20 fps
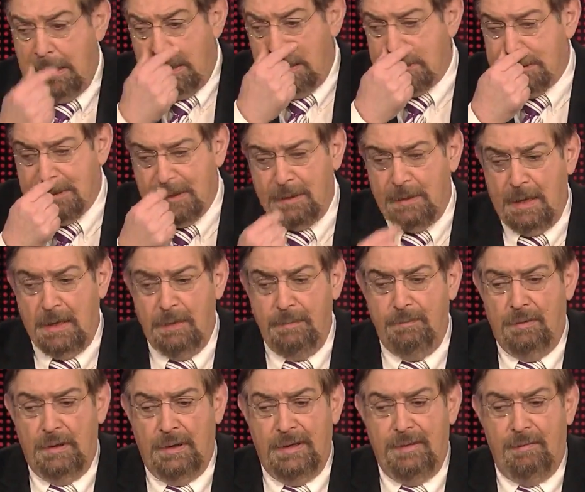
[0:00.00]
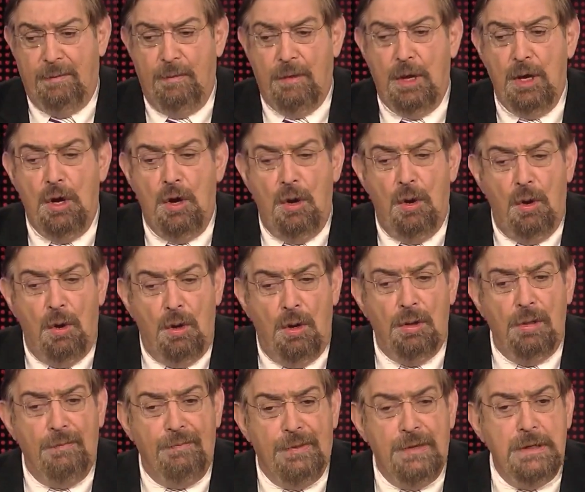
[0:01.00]
It's unbelievable.
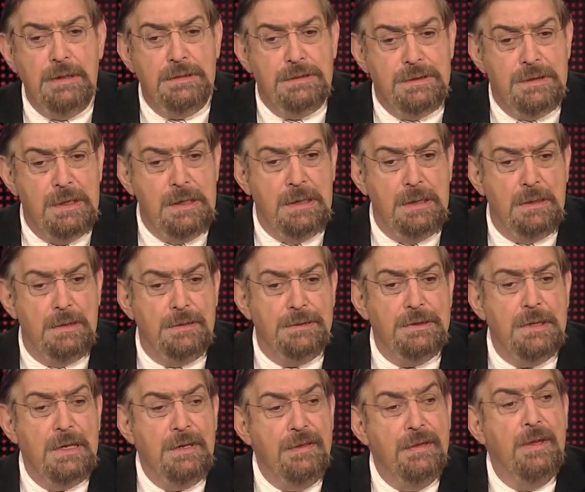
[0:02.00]
All of these deals,